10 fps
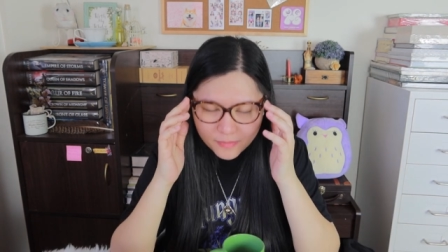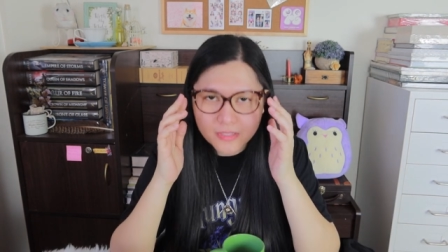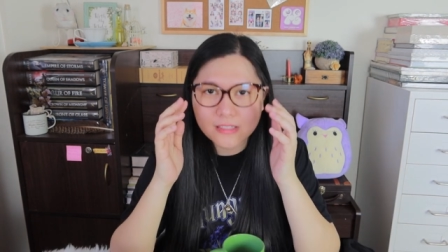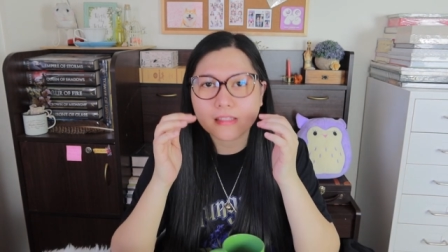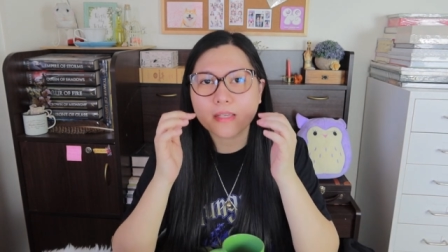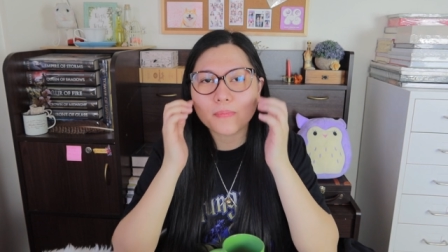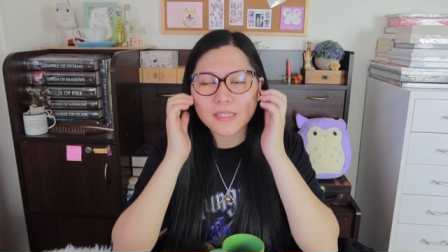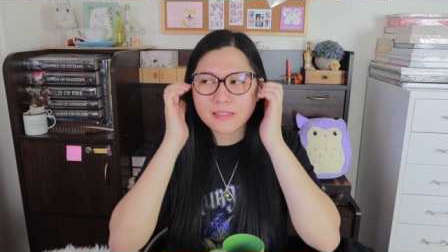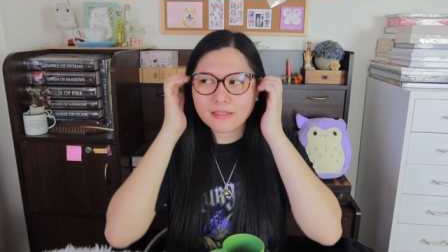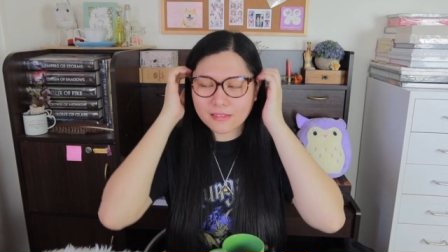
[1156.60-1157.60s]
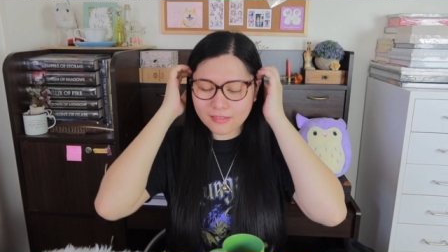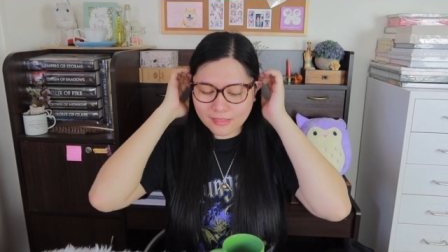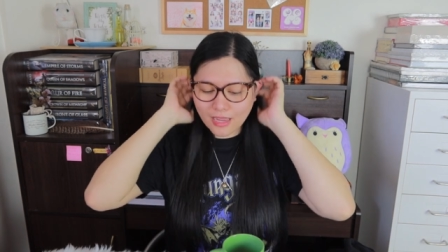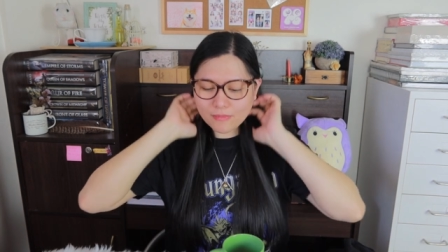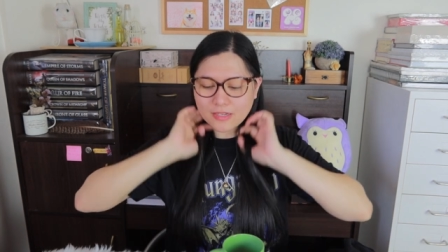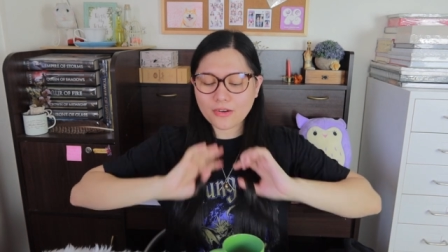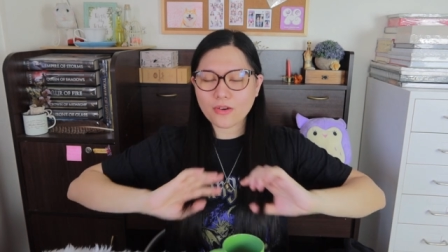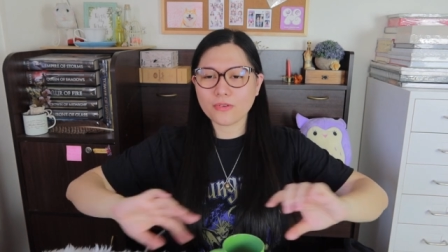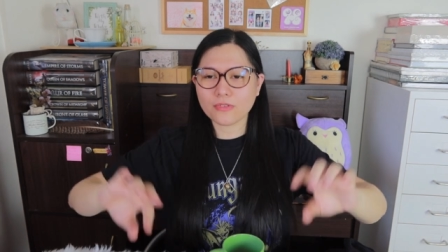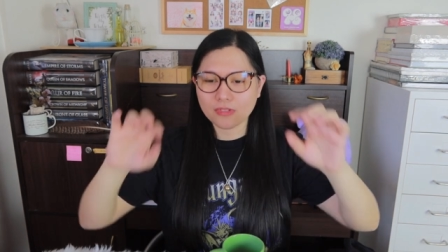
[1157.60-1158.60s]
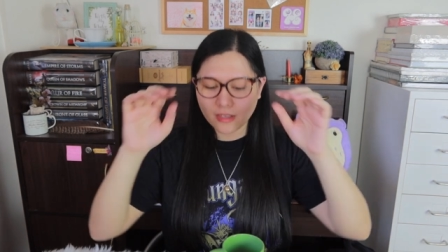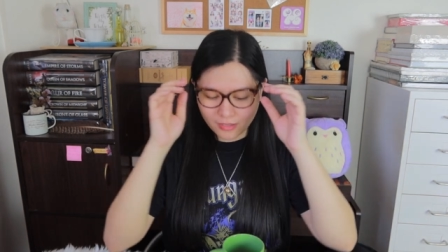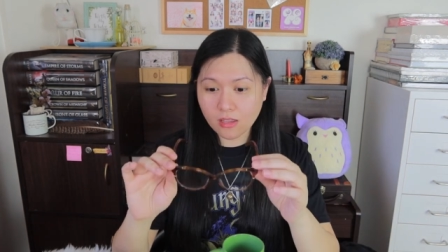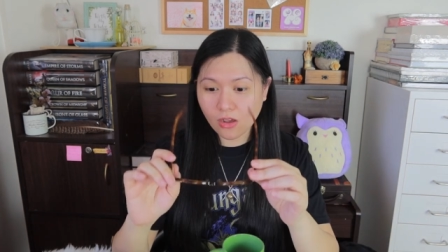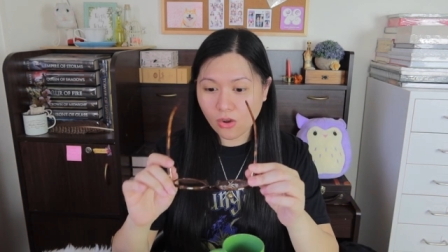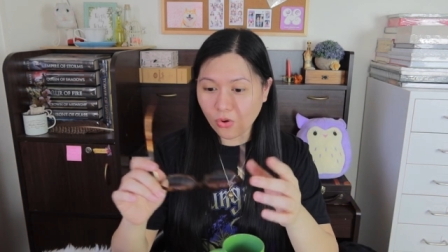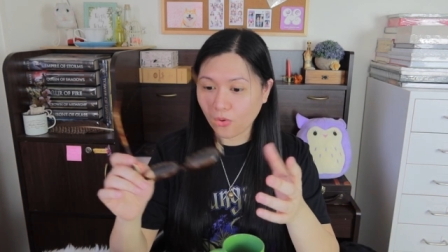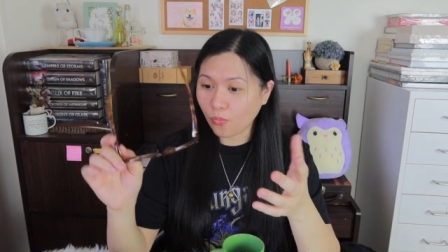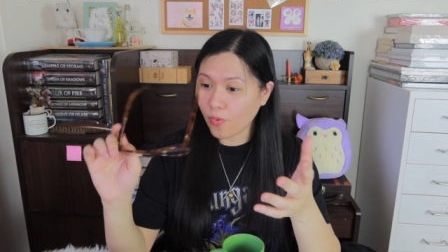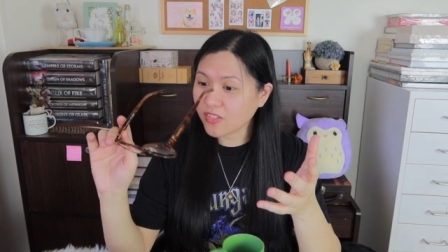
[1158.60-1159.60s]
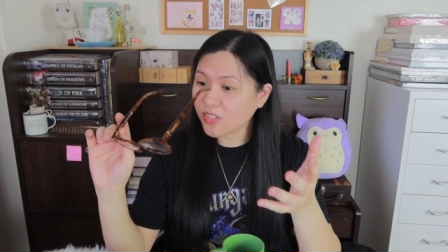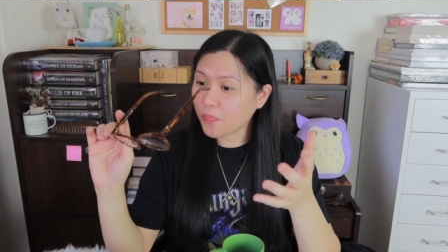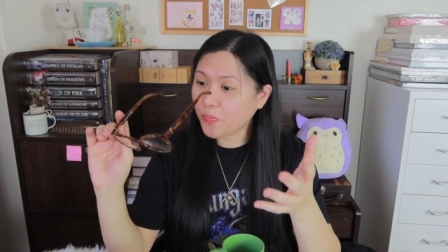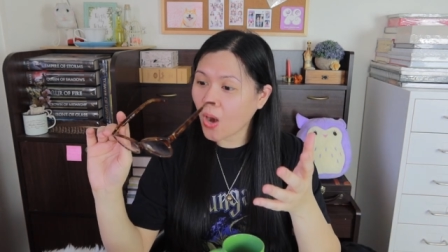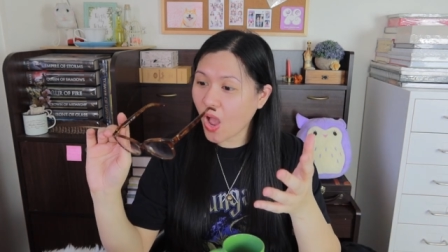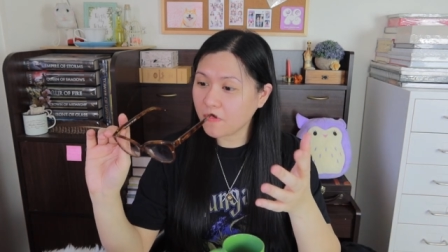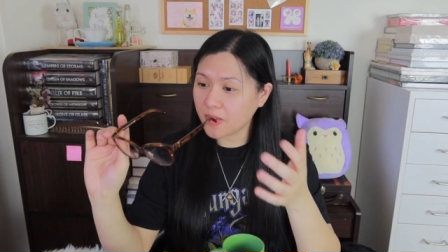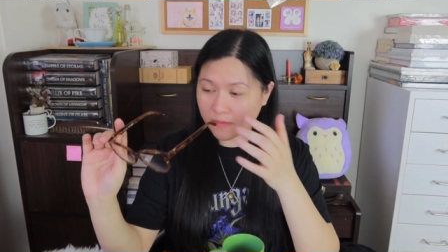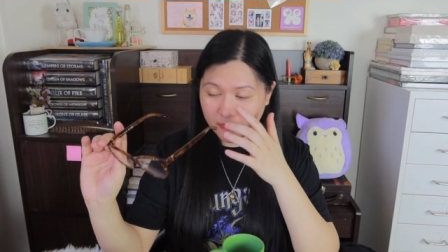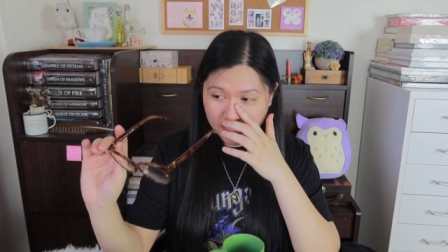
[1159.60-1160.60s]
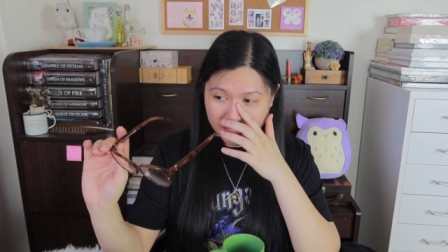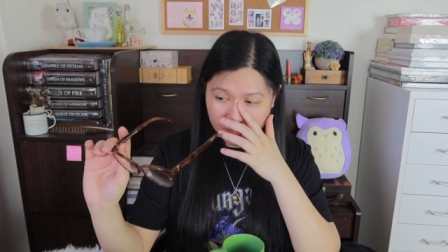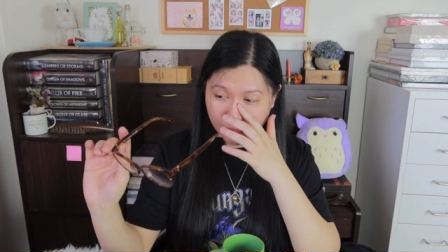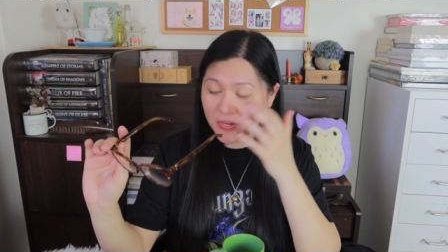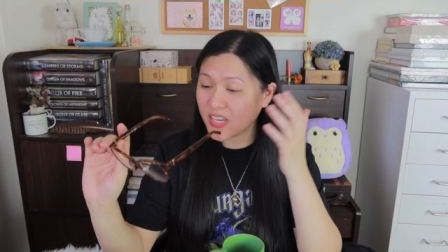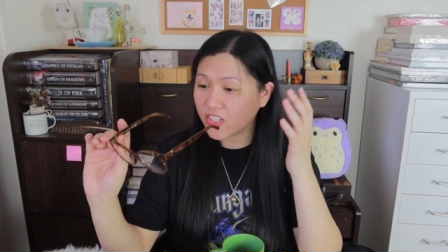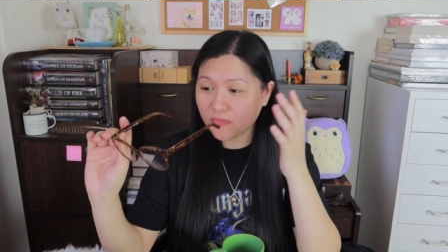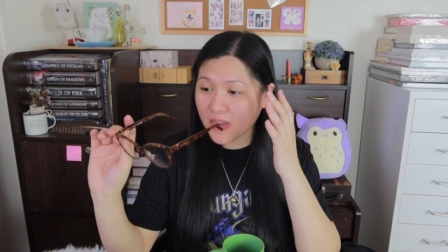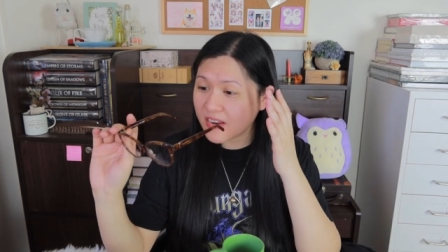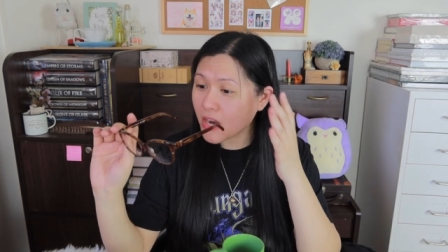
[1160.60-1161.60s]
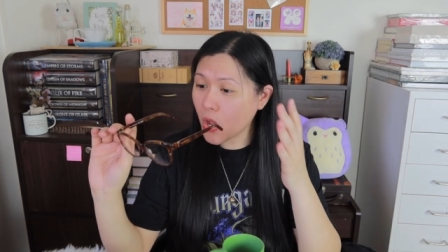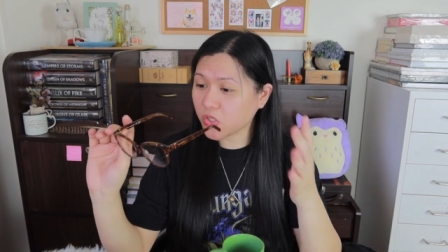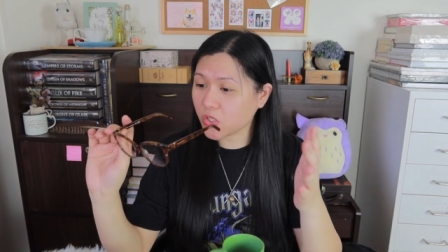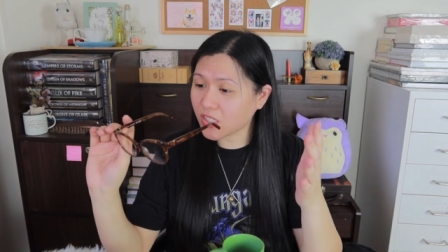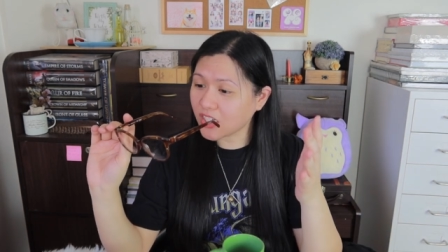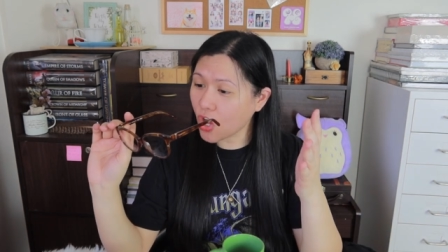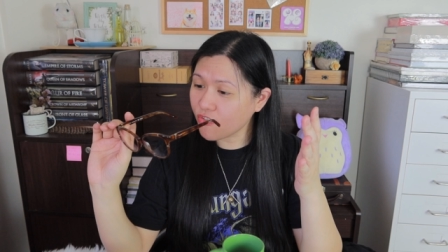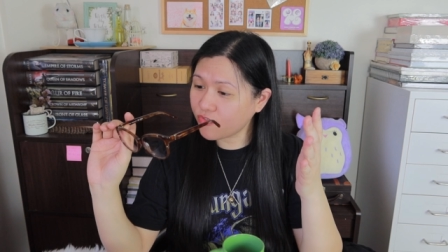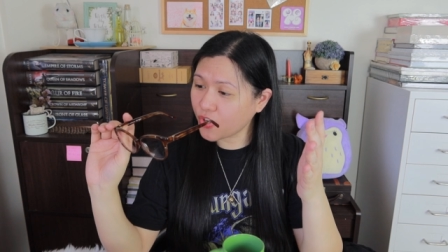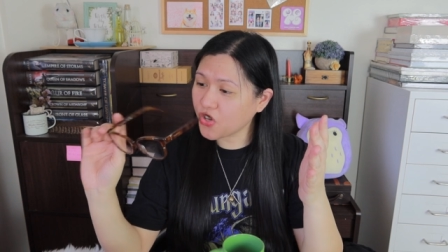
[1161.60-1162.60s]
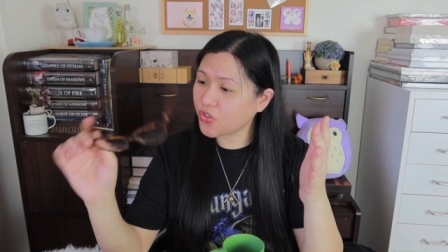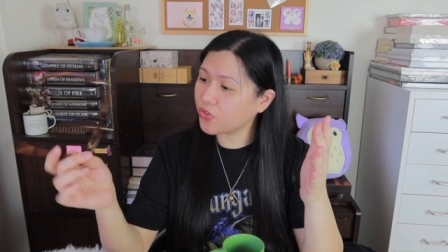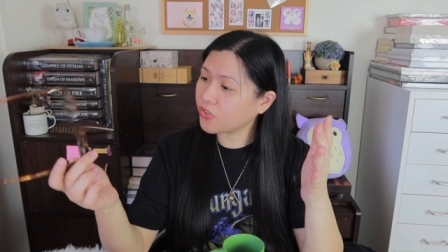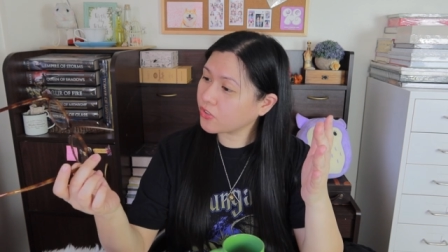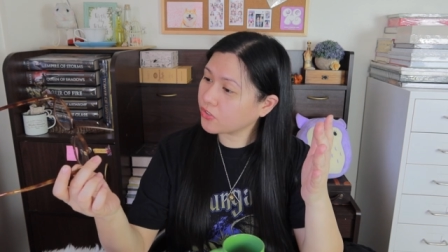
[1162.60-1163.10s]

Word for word: keep on slipping down my nose. What's the problem? Is the bridge of my nose not enough for you?